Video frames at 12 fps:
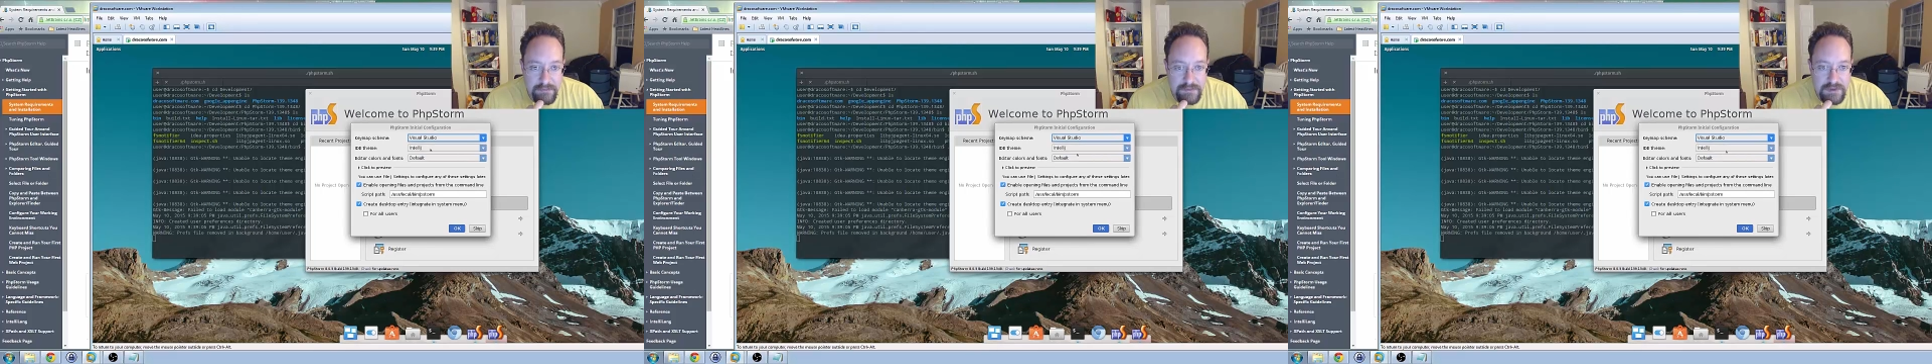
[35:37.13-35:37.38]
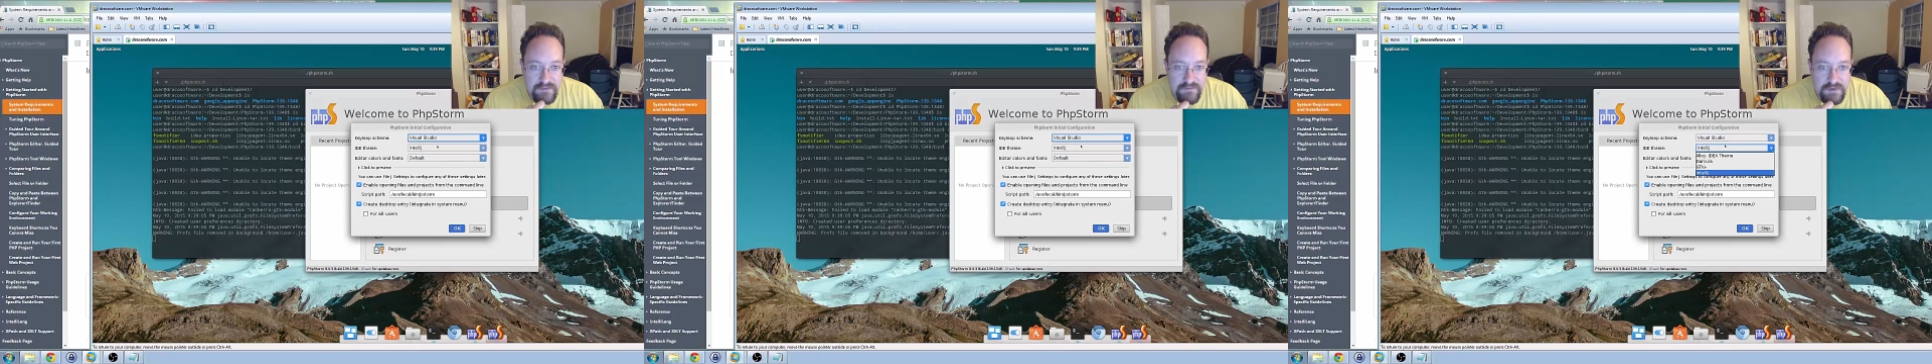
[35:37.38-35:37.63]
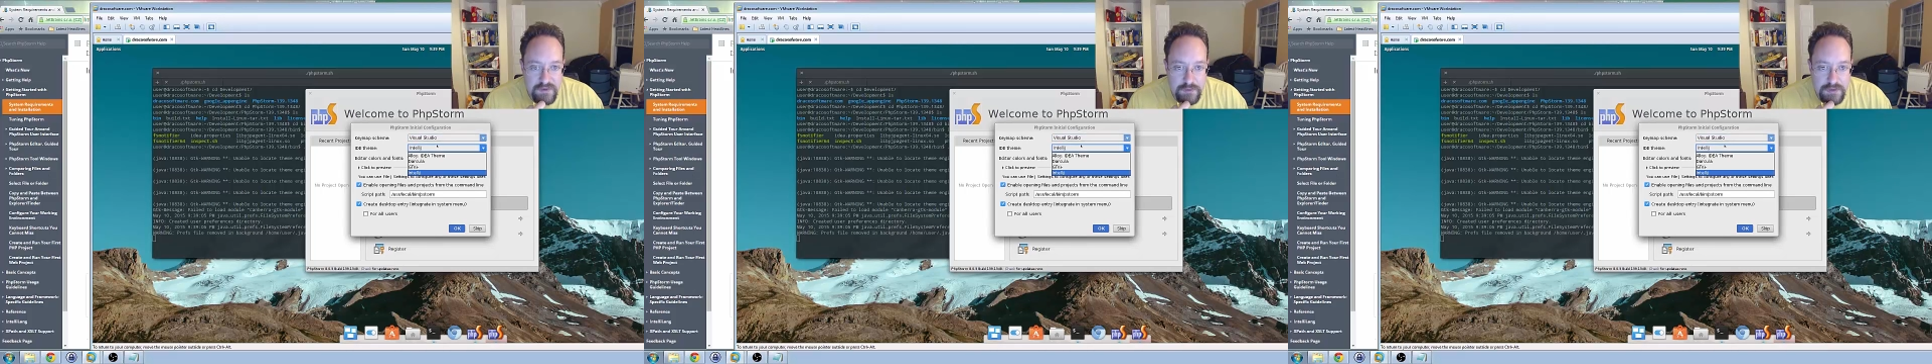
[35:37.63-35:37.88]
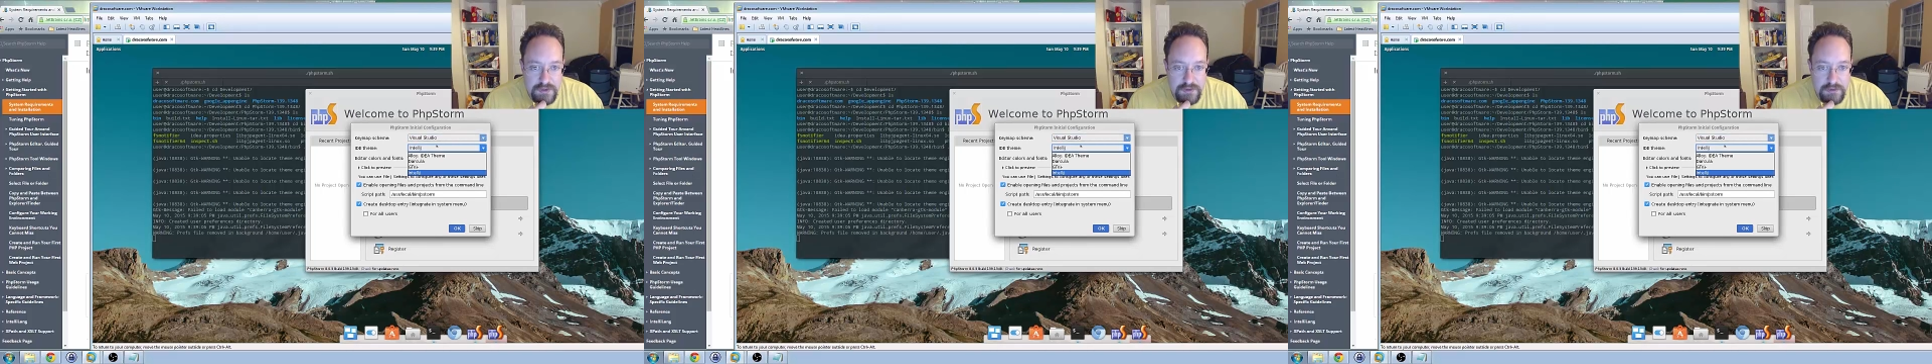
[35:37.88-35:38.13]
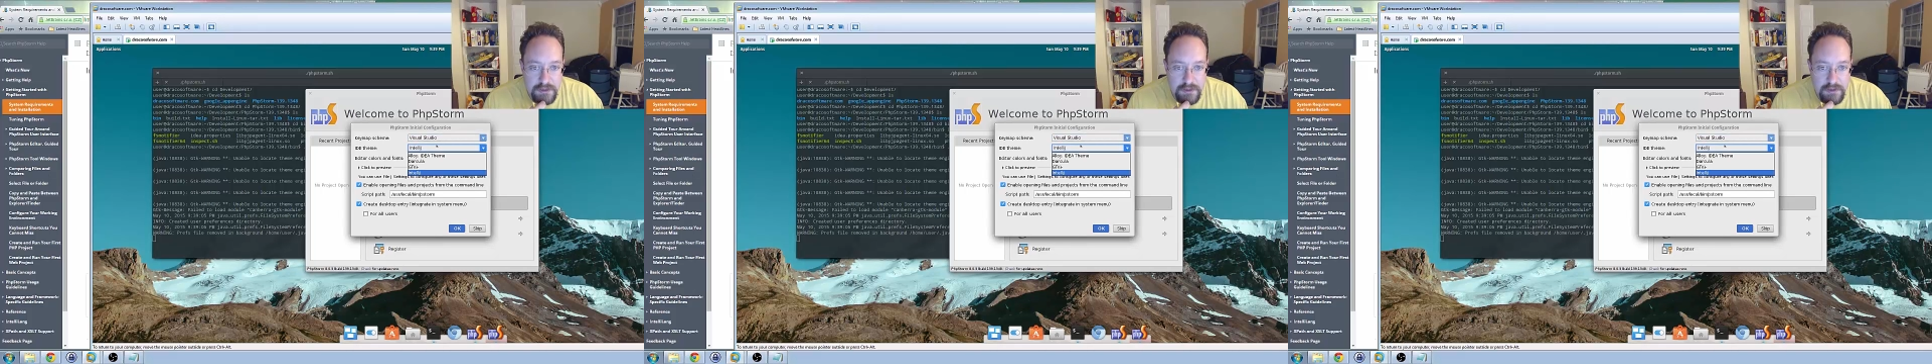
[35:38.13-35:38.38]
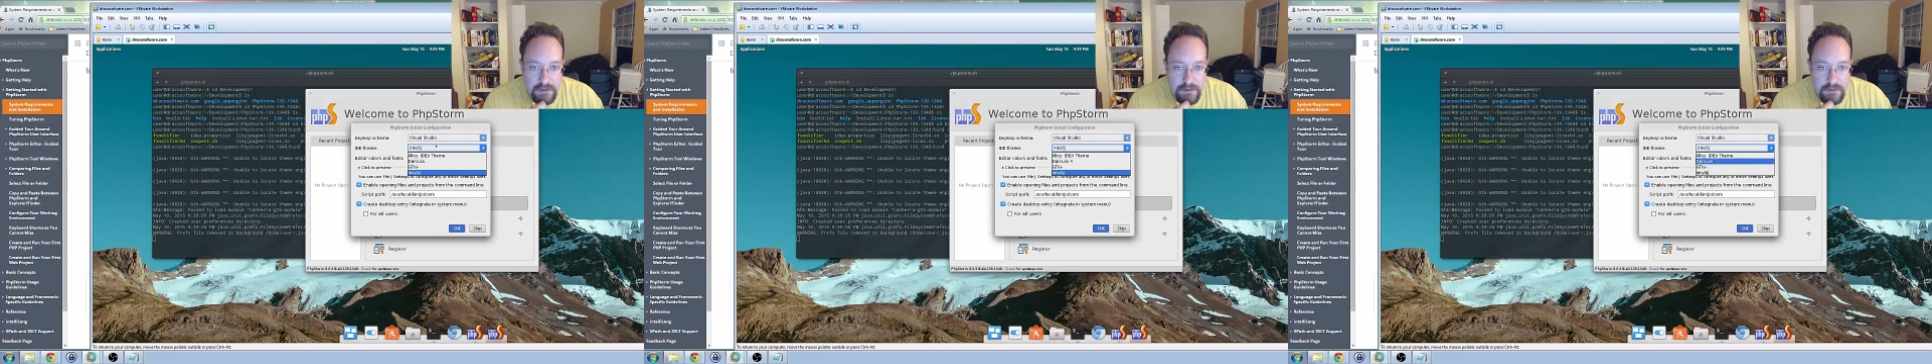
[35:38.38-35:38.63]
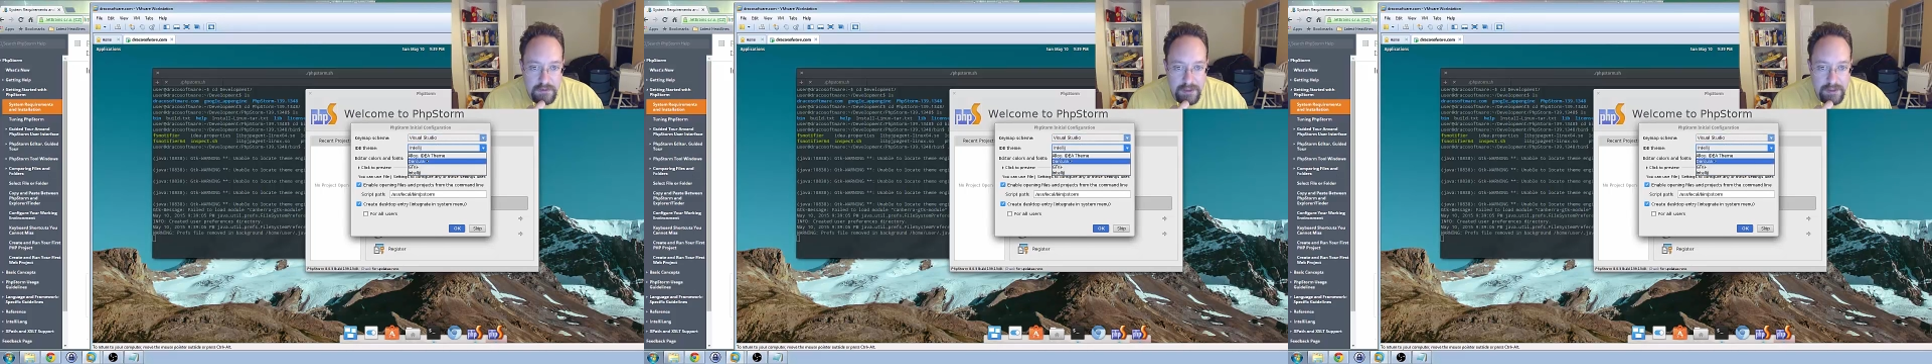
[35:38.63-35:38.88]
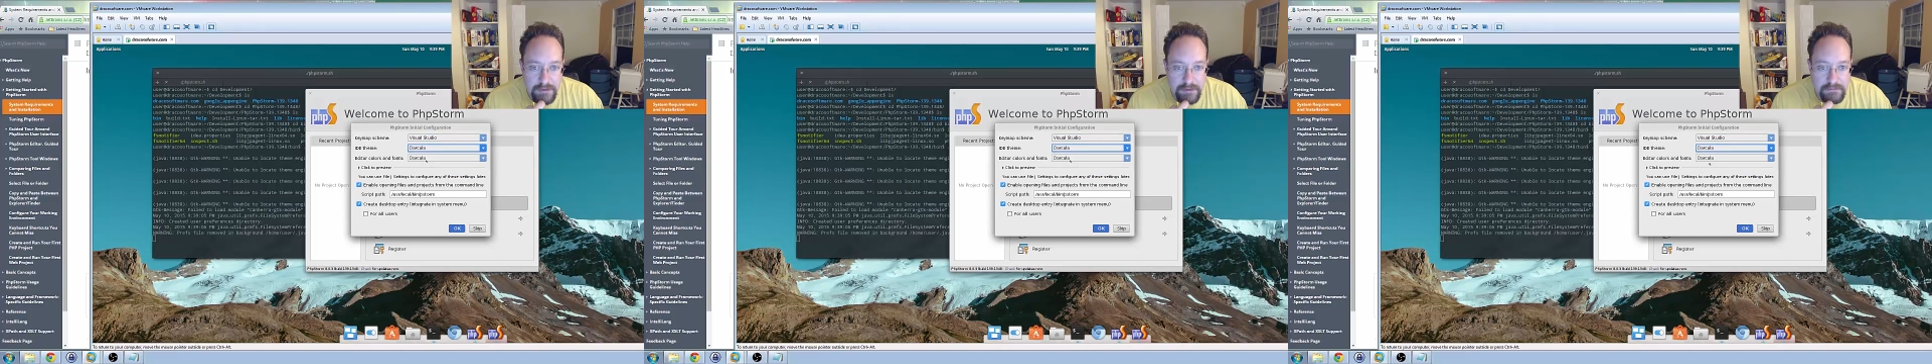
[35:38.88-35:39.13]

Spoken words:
I like the Darkula theme.